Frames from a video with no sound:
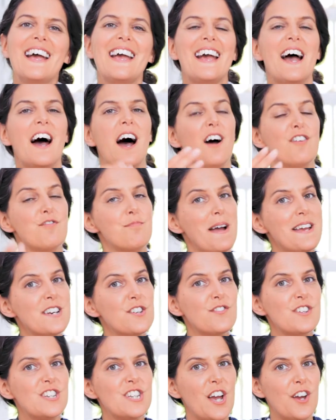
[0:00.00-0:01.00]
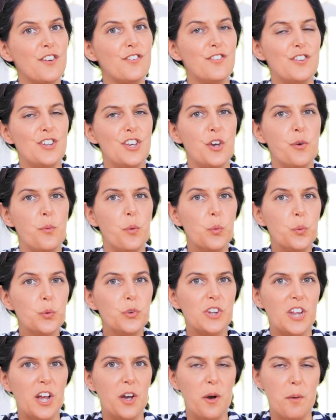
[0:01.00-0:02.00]
I've made a video for you
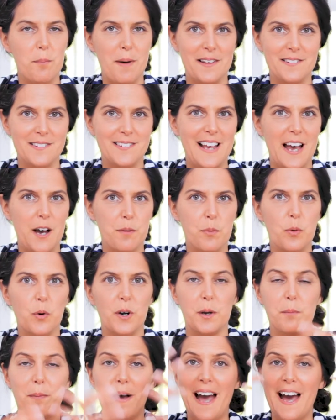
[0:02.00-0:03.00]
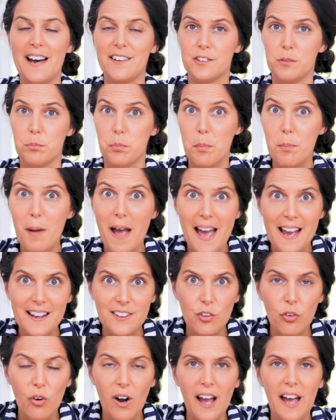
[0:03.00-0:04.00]
also about scalp cooling, about how to prepare
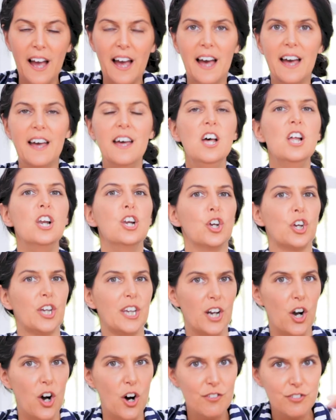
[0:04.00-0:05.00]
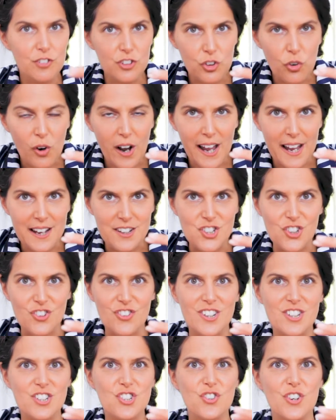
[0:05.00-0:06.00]
your hair, looking after your hair
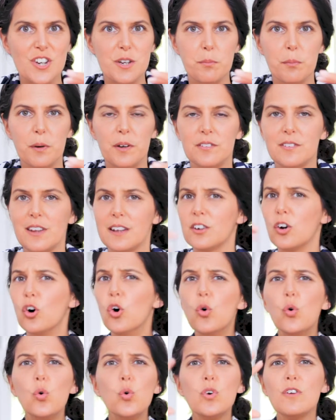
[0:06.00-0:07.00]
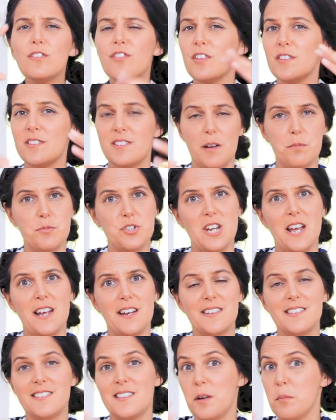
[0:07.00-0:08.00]
during treatment, and all of the
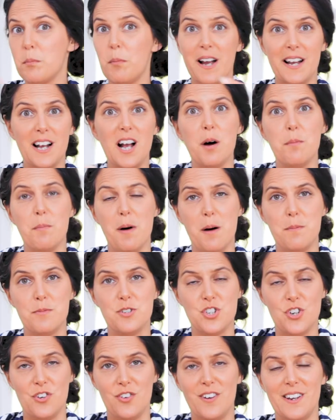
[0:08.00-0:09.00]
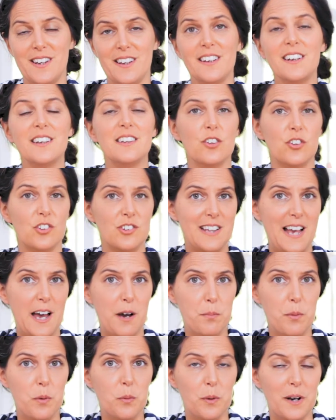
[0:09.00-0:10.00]
subjects that might come up during your
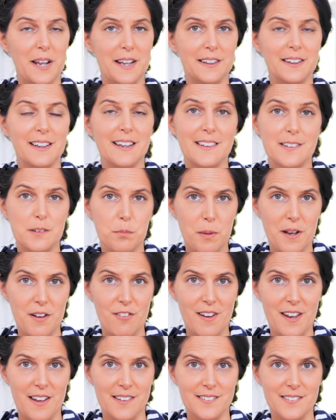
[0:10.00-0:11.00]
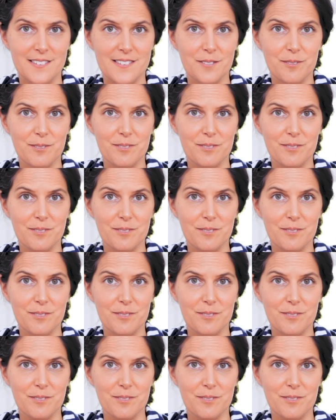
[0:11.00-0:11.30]
scalp cooling experience.